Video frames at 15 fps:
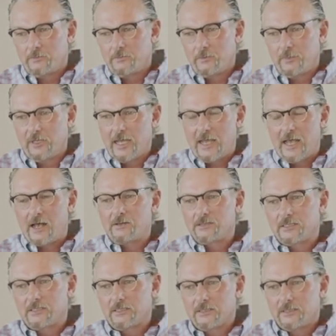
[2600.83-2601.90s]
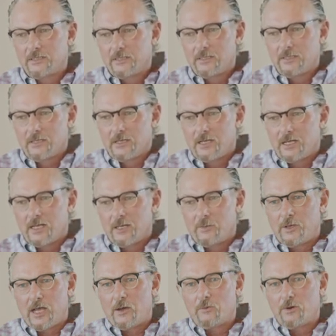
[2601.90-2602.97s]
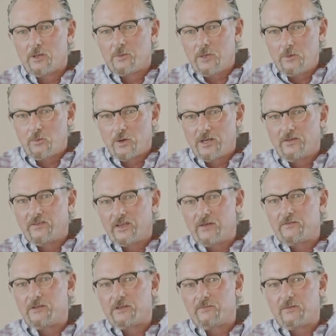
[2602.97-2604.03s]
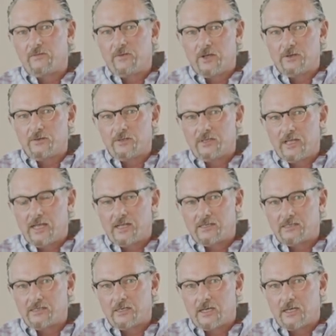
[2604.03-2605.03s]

layout, but I want to be 1/7 of a vote that